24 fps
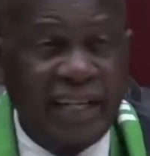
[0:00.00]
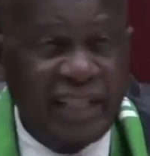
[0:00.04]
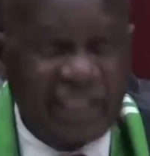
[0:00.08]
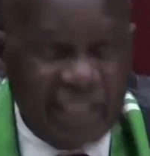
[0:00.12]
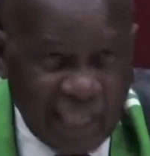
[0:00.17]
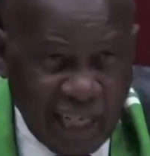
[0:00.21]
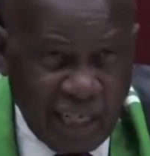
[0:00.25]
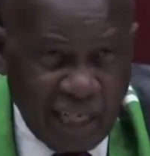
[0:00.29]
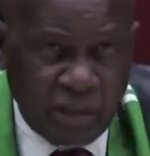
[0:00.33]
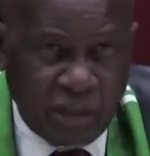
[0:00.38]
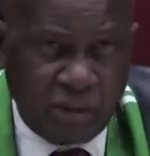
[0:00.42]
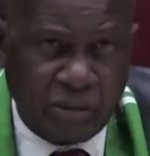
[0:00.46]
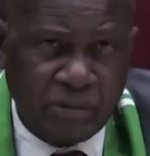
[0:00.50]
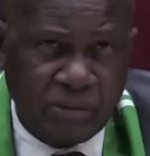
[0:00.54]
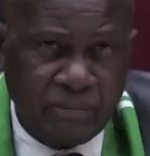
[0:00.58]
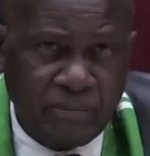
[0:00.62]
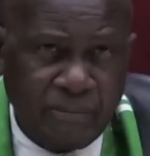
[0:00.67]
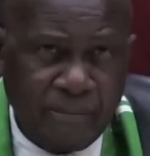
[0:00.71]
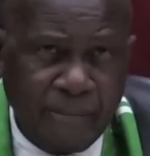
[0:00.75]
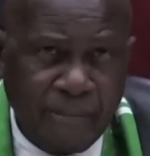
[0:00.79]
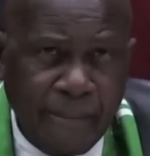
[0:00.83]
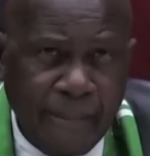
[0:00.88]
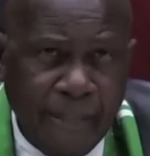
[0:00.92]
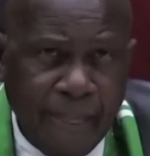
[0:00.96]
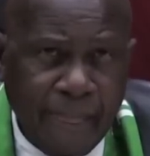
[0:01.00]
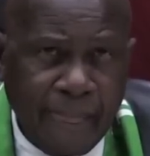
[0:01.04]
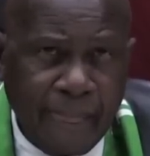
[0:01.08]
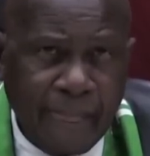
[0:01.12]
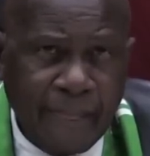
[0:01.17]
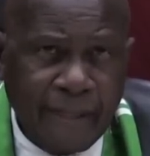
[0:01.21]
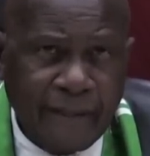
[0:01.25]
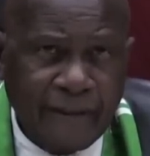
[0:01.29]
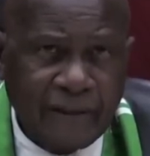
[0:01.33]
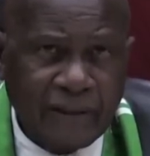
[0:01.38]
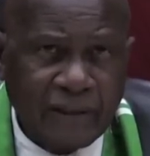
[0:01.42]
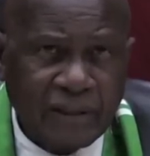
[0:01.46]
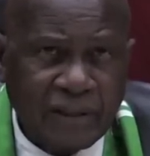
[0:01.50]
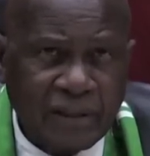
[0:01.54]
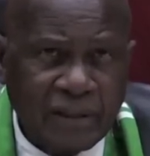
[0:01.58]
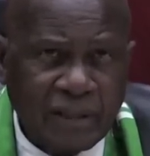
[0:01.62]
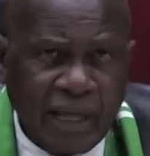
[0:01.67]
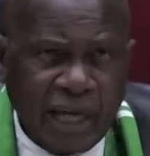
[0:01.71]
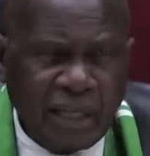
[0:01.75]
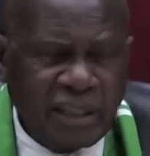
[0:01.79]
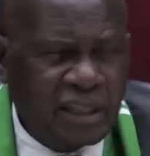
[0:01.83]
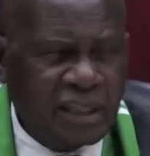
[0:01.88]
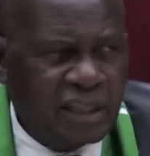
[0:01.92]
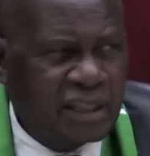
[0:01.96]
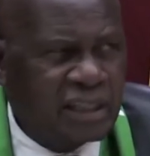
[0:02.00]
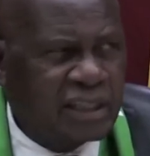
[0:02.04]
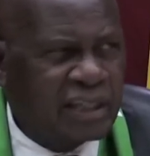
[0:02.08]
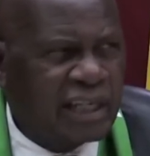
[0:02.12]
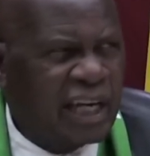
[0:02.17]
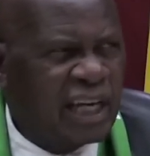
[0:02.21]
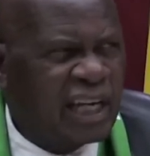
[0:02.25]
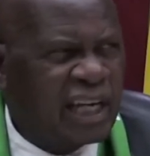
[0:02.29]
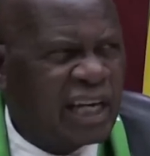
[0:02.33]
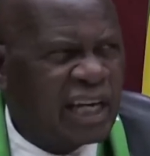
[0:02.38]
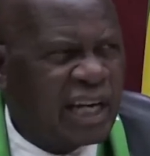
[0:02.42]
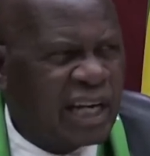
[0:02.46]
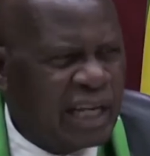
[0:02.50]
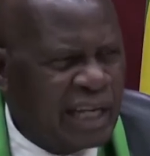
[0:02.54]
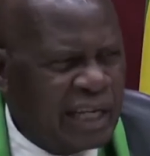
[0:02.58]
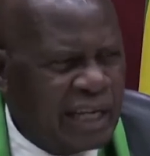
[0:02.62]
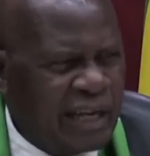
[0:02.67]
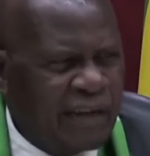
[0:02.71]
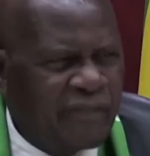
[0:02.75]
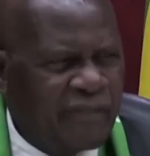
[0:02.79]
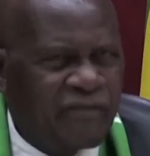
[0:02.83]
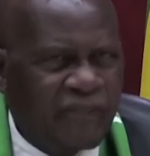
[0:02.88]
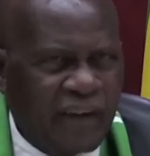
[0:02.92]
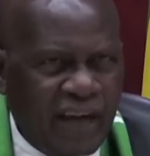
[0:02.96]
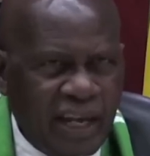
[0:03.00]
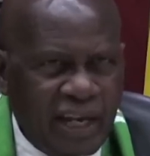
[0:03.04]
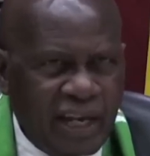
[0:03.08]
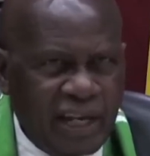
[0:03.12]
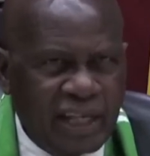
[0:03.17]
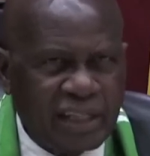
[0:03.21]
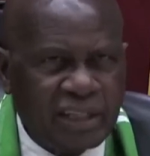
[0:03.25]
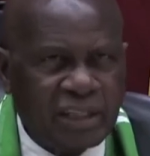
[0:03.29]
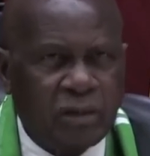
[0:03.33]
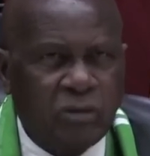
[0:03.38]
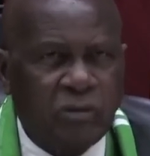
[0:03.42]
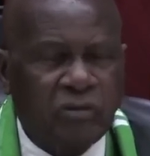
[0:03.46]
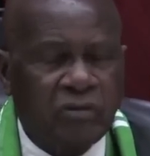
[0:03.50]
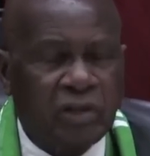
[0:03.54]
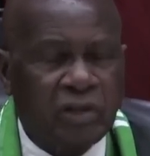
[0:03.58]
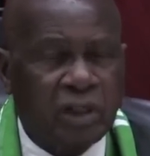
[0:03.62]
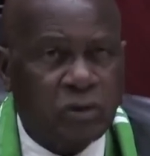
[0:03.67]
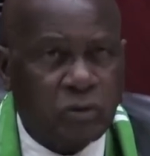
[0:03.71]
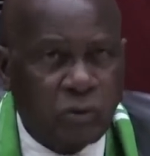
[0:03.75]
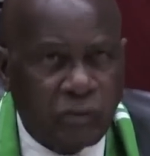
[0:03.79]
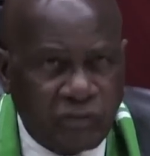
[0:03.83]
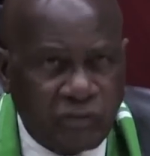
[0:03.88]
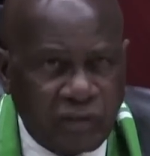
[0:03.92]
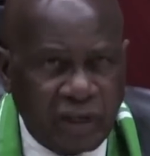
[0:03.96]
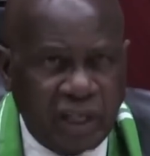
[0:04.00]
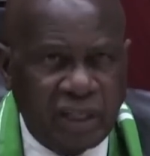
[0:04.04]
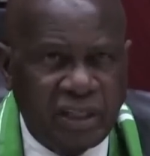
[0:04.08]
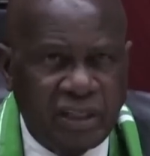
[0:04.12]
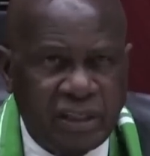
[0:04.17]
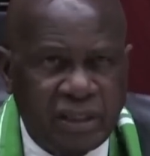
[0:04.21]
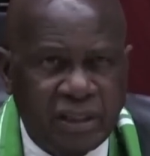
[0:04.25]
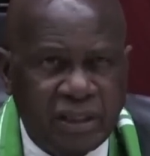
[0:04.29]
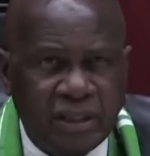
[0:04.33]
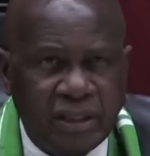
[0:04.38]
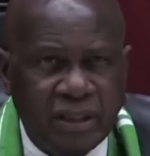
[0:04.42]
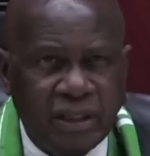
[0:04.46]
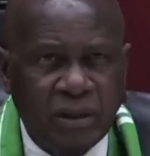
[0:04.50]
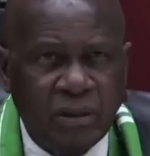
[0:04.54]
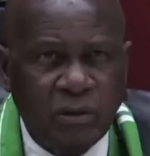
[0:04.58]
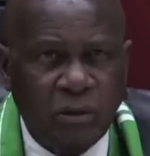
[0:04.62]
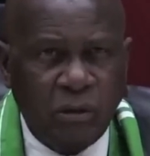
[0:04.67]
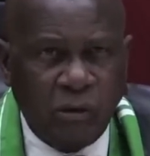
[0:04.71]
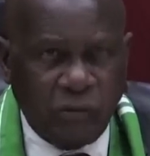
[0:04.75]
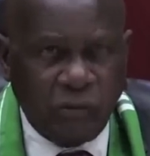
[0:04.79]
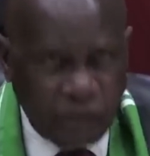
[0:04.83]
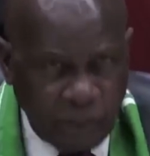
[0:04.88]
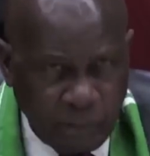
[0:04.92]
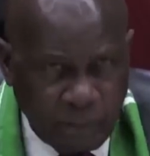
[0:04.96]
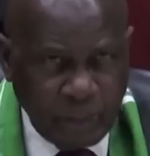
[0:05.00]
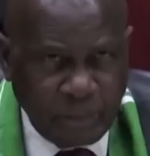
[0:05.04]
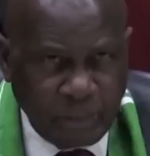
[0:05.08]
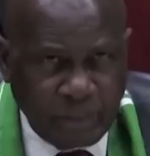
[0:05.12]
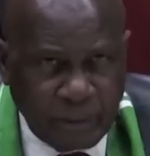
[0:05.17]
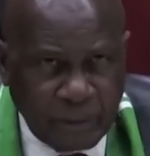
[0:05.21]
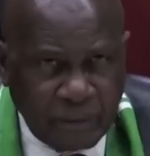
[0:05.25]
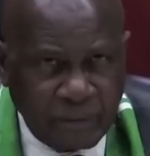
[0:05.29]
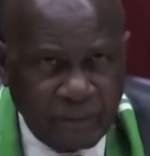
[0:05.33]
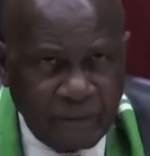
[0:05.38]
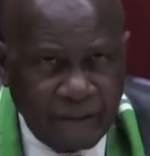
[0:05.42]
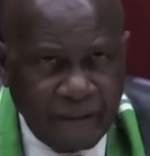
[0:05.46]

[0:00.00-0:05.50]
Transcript: internal. That is a clear violation of the sovereignty of a people.